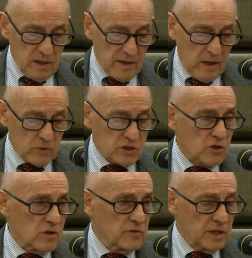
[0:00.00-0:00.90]
That would
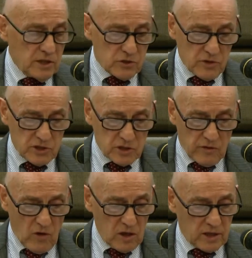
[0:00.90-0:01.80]
serve the interests
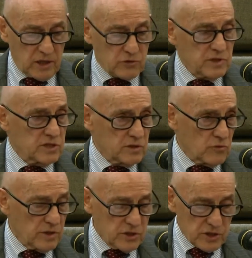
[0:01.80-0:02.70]
of all countries in the
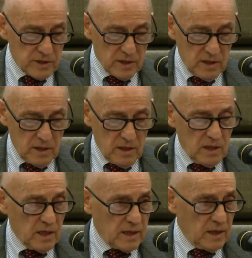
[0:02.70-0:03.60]
region
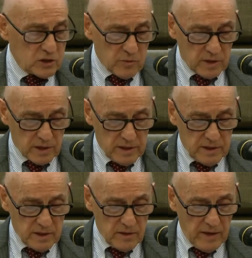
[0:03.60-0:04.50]
and ultimately
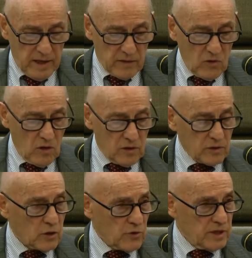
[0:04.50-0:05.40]
that of all
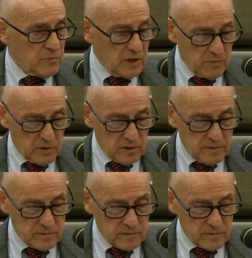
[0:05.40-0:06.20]
the Korean people.